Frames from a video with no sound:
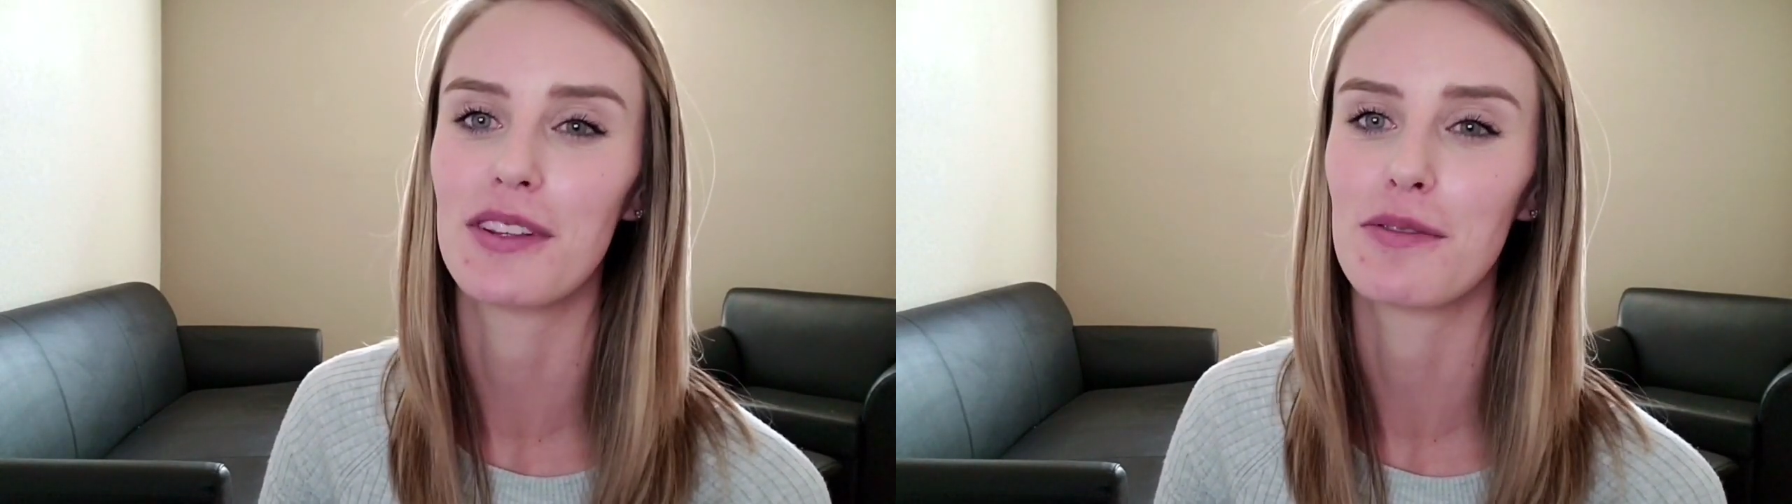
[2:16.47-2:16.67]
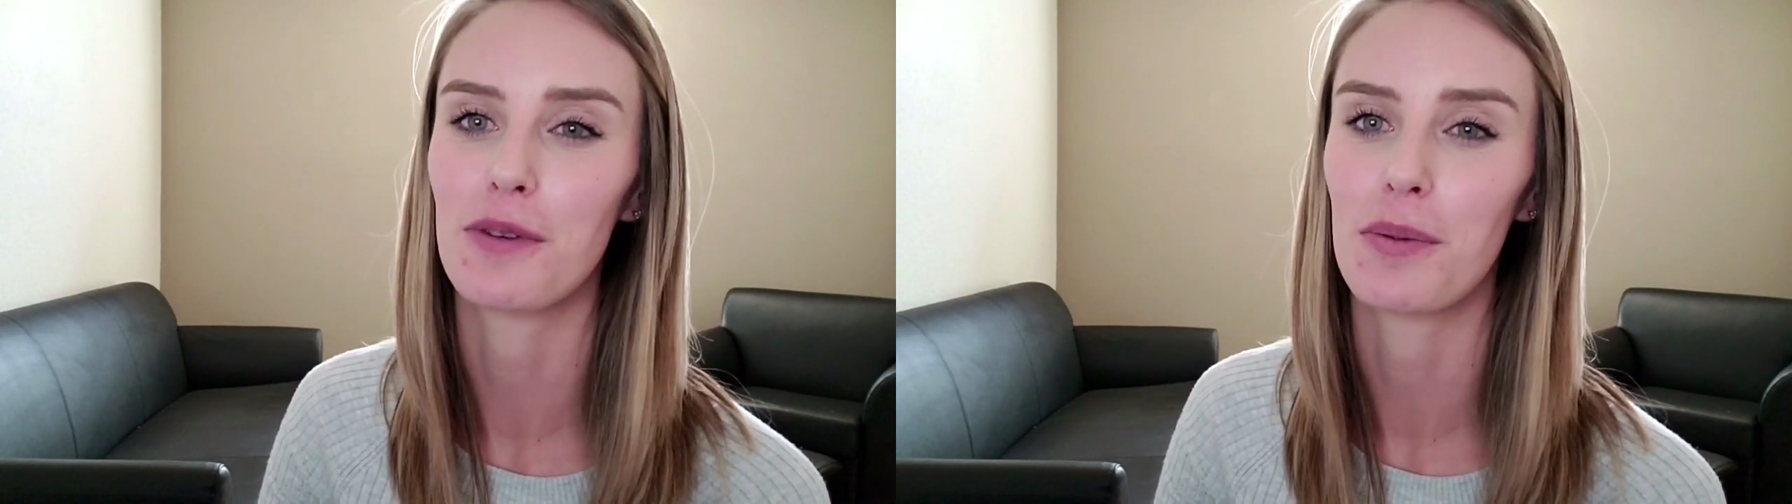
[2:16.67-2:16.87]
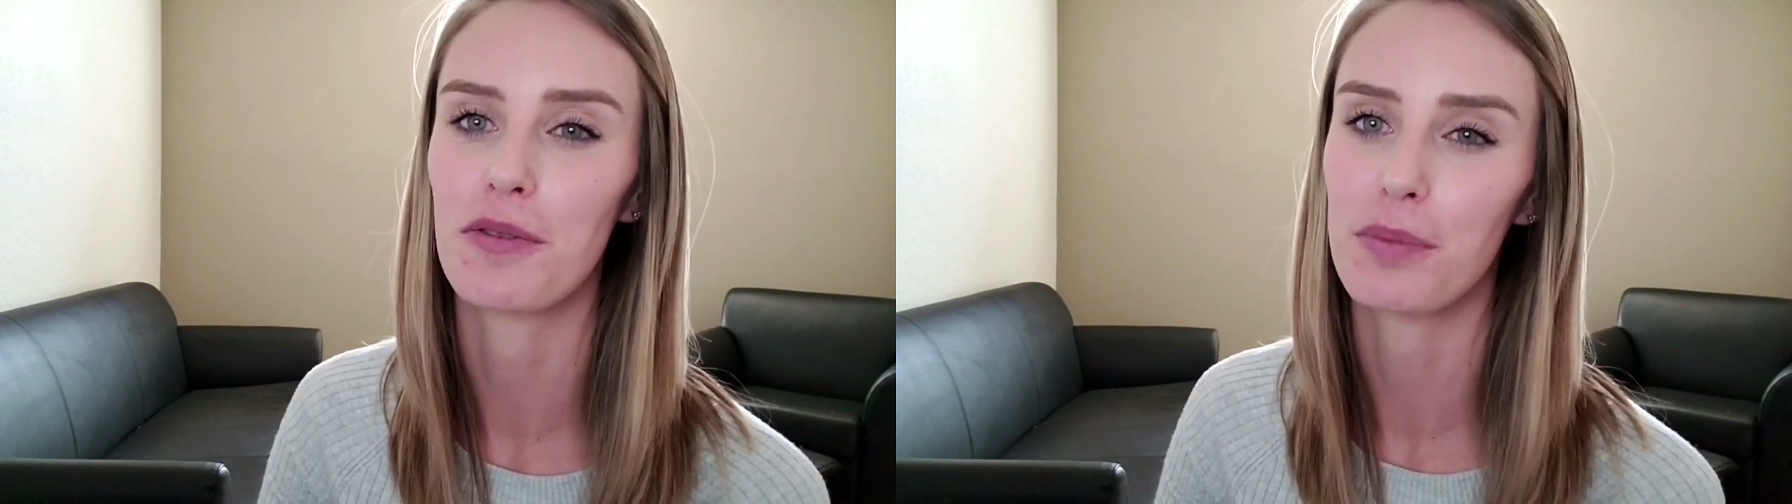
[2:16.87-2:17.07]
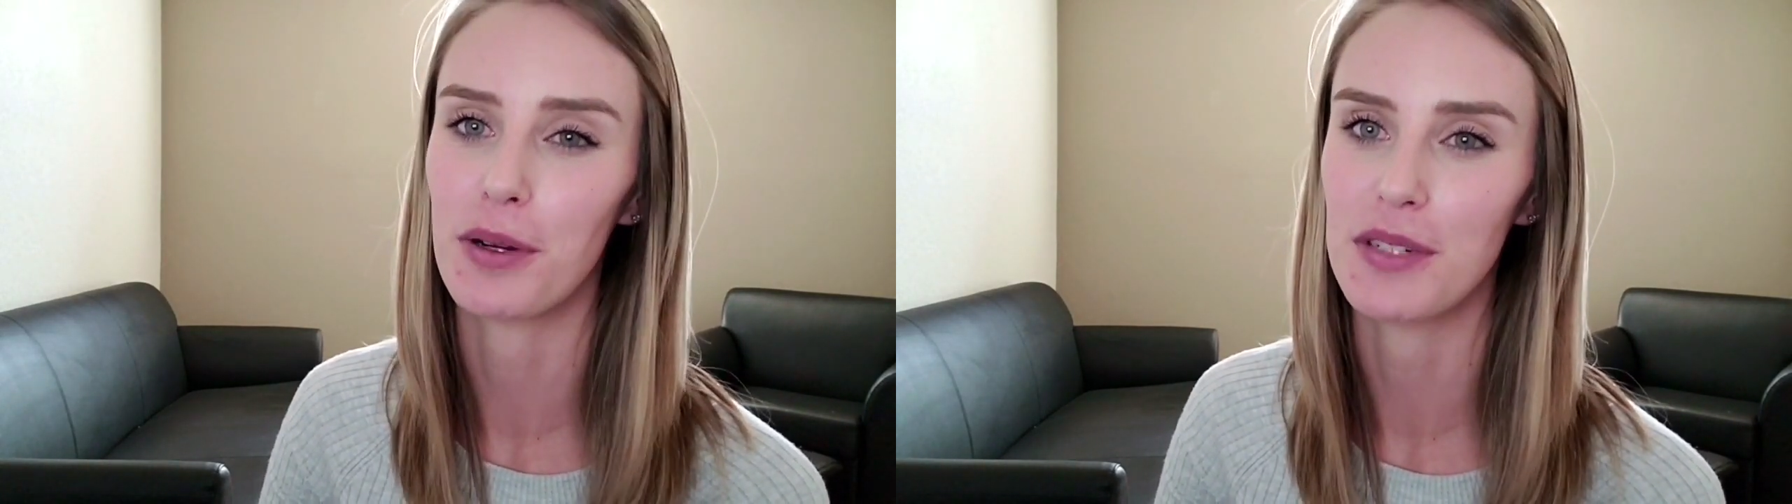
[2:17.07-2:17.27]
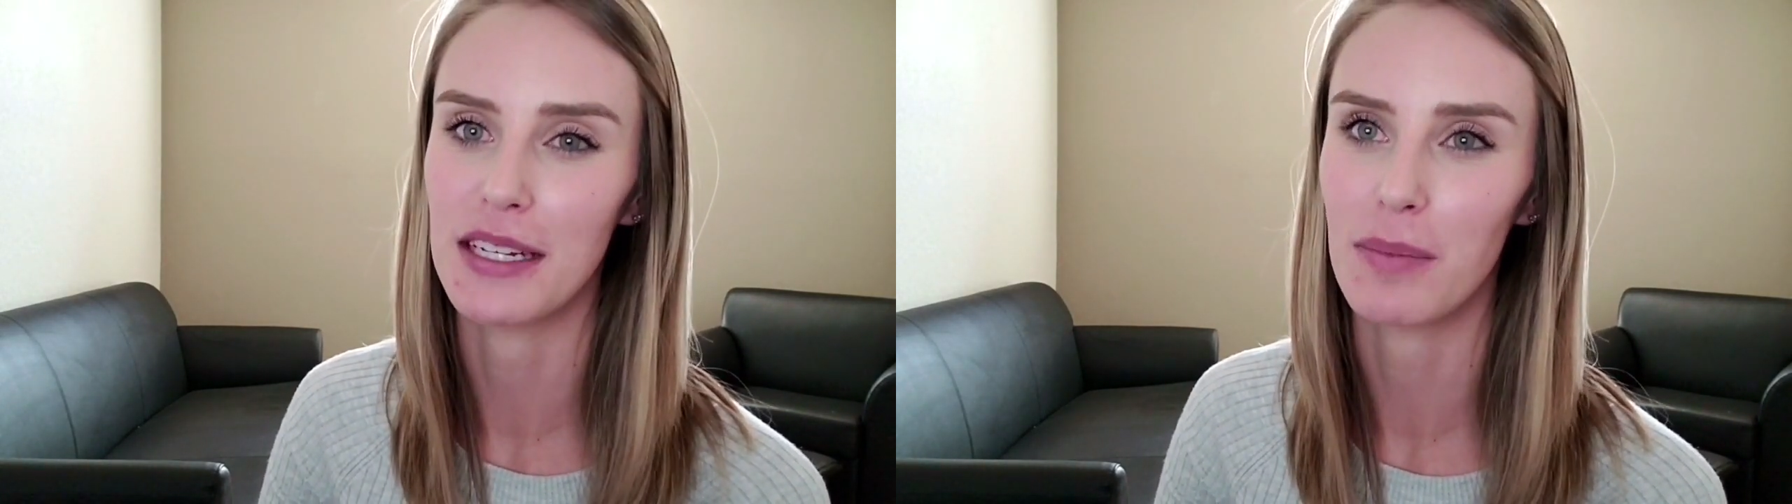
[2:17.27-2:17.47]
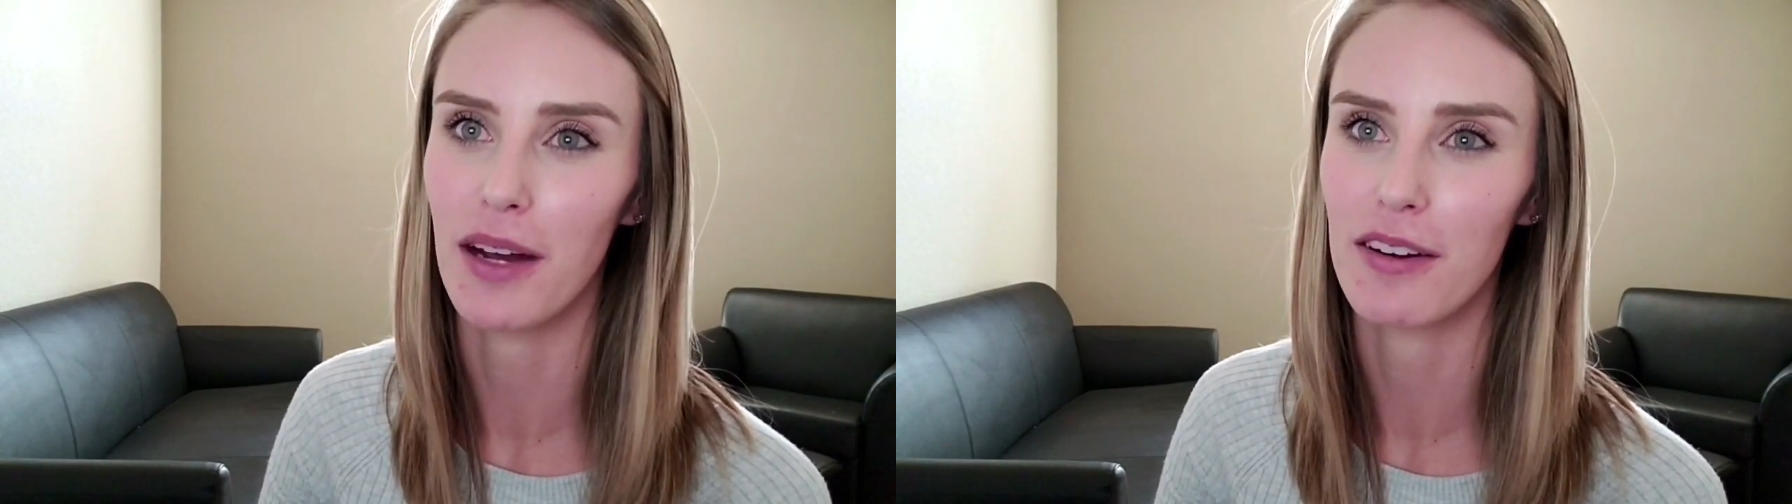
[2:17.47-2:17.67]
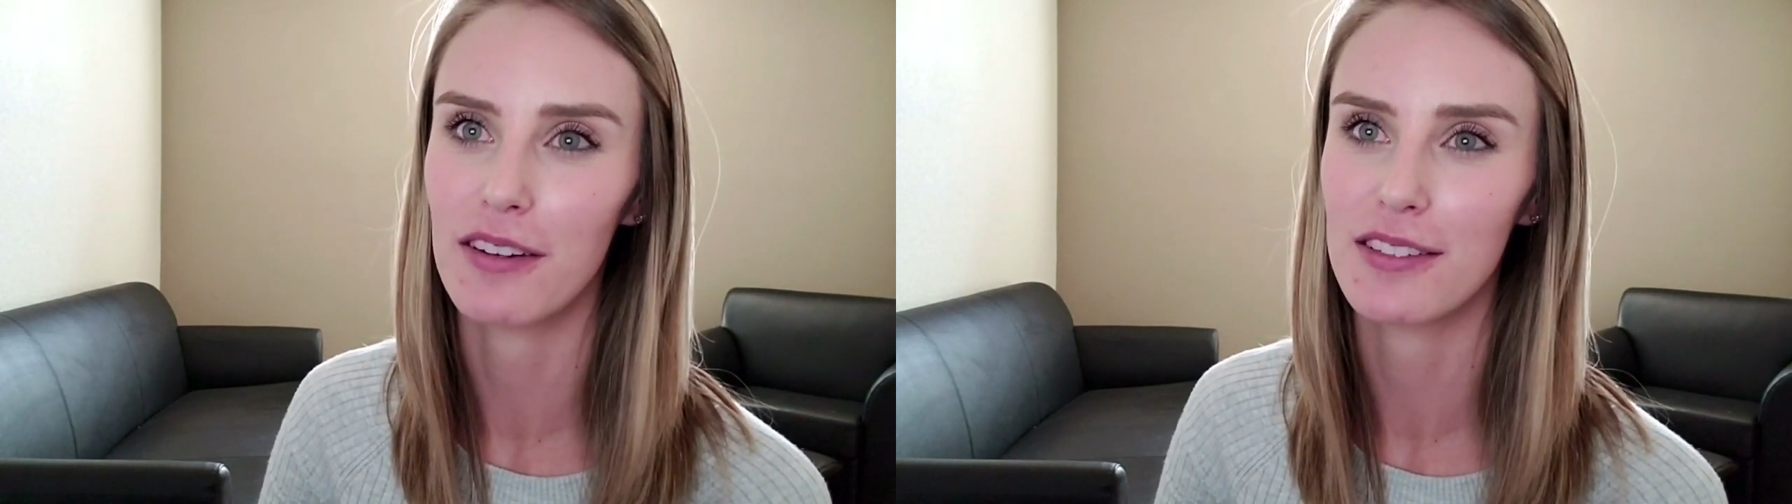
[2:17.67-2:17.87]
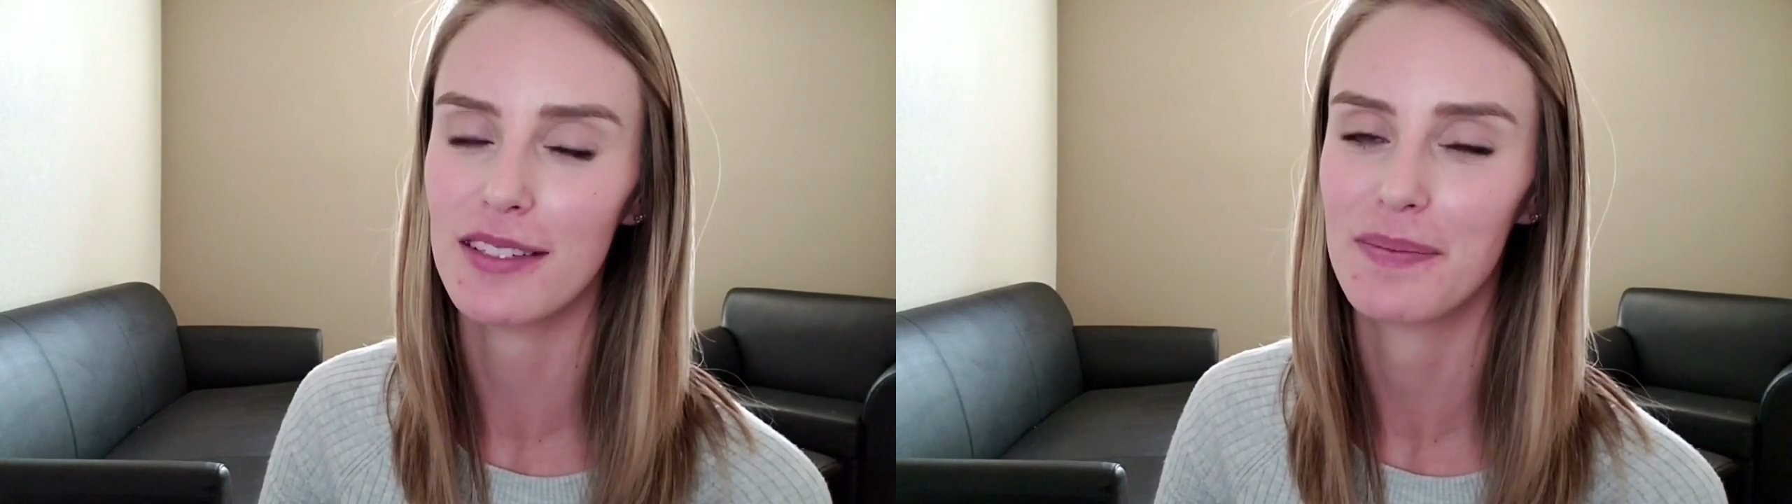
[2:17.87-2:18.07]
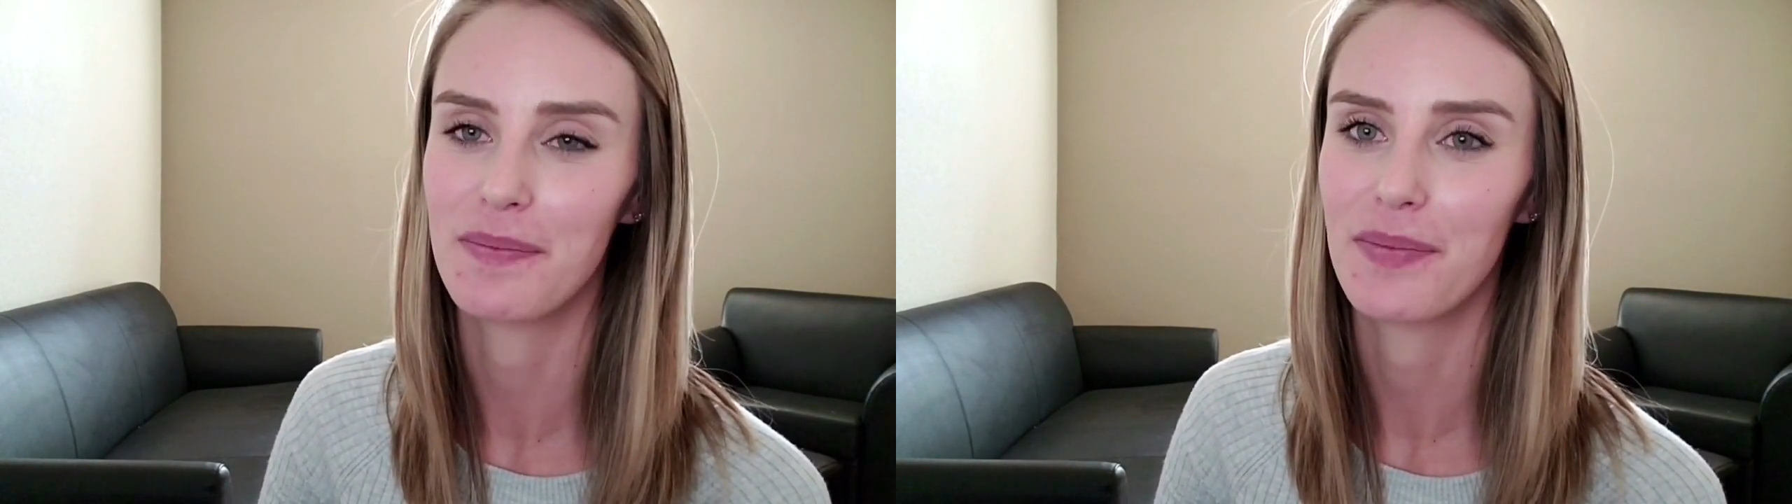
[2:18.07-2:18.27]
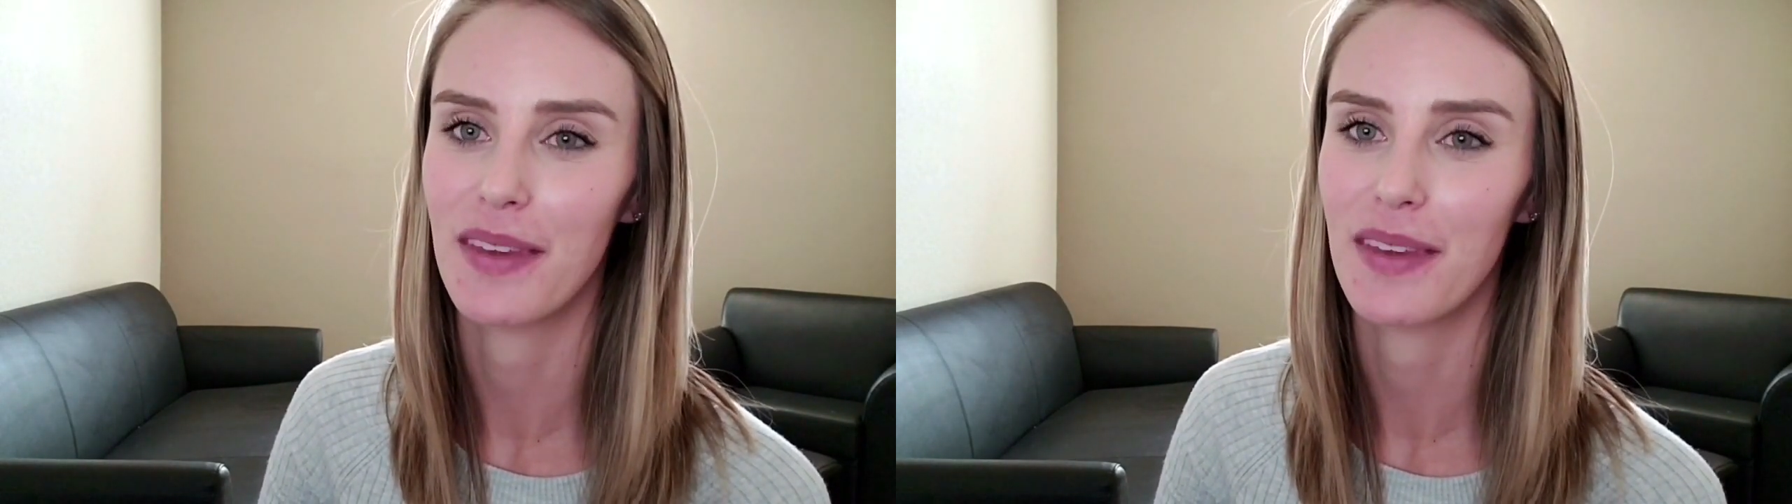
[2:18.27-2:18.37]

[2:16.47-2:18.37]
in the form of protein powders.